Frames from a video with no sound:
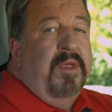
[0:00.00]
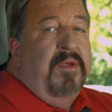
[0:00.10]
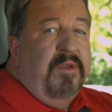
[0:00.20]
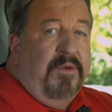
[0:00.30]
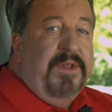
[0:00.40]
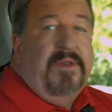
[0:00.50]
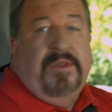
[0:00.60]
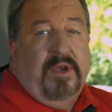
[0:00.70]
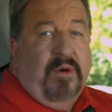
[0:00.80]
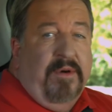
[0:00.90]
So is this
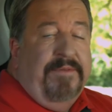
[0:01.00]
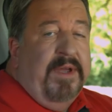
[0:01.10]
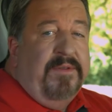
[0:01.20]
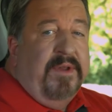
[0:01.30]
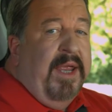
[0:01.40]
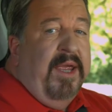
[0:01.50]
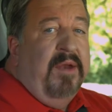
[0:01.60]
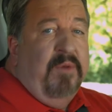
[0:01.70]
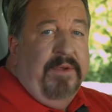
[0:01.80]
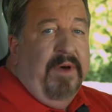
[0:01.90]
the Corvette
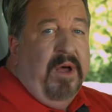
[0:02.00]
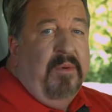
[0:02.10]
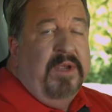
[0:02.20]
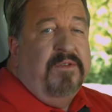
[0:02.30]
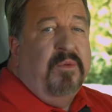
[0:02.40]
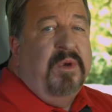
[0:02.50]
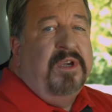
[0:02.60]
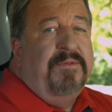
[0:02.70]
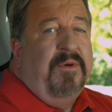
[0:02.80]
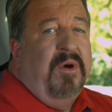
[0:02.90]
sedan we've always
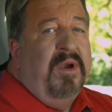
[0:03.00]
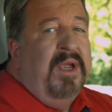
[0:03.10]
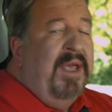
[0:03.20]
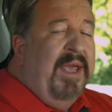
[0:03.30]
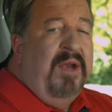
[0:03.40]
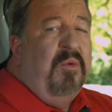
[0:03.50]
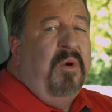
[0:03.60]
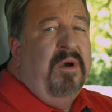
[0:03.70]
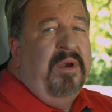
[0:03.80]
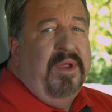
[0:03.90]
wished for? In a
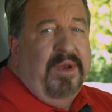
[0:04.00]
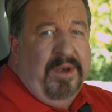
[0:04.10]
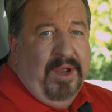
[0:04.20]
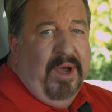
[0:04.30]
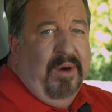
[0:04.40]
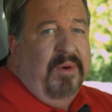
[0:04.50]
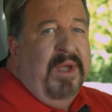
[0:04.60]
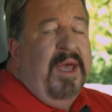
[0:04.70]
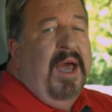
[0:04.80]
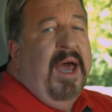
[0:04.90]
word, no.
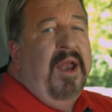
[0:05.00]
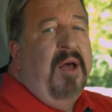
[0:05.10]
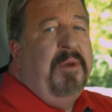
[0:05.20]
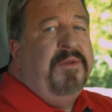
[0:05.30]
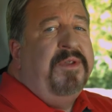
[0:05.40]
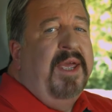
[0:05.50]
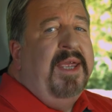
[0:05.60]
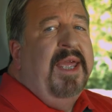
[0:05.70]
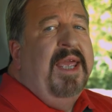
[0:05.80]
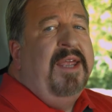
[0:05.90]
I'd almost
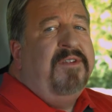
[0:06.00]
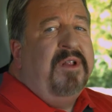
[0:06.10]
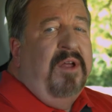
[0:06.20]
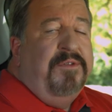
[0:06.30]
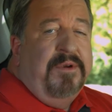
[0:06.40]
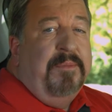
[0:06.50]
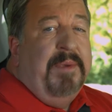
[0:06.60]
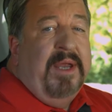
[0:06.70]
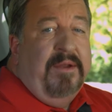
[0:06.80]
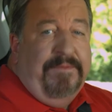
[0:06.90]
say it's closer to
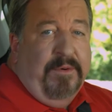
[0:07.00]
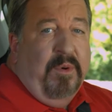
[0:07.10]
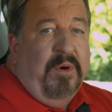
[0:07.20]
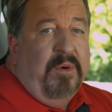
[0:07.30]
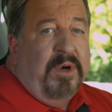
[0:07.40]
being a four-door